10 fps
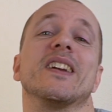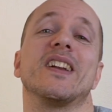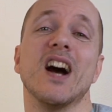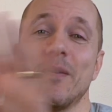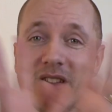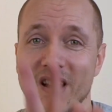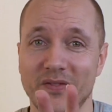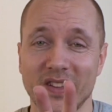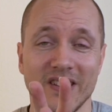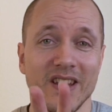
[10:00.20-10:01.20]
copy of
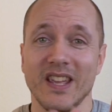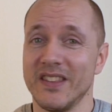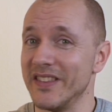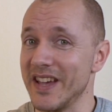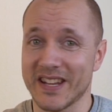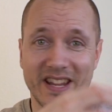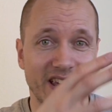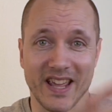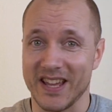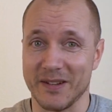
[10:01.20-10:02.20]
it that
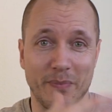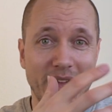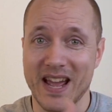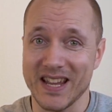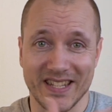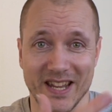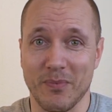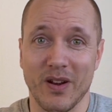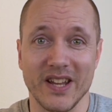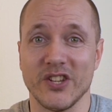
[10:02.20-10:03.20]
can pass a
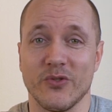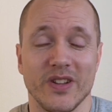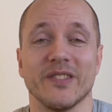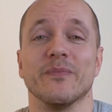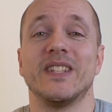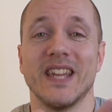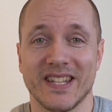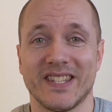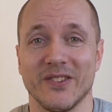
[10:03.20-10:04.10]
plagiarism test.